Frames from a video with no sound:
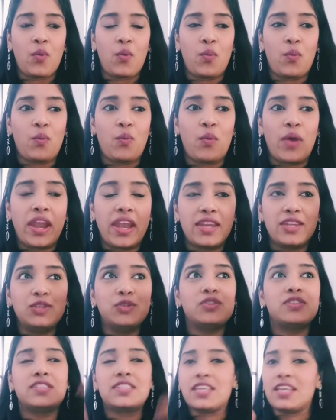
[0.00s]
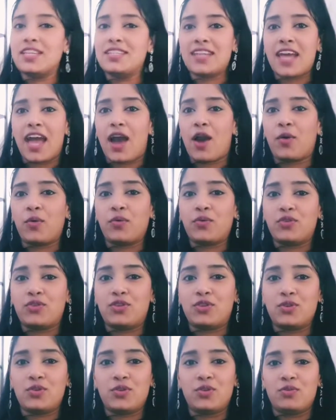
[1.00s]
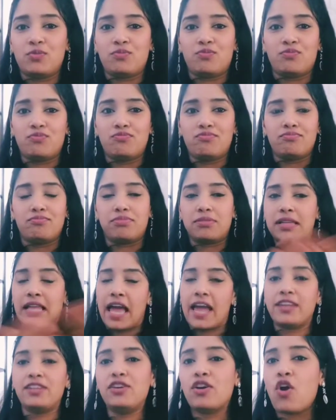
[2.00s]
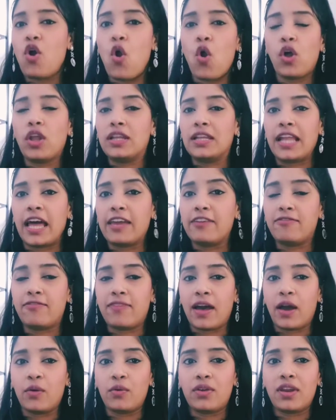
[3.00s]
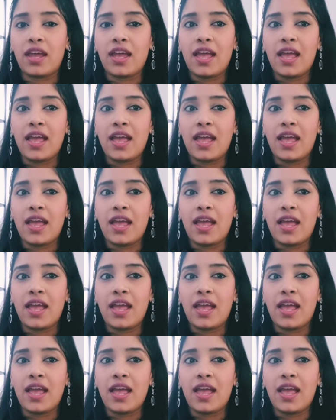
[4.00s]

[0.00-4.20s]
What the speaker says: when you sit down to plan your whole life out,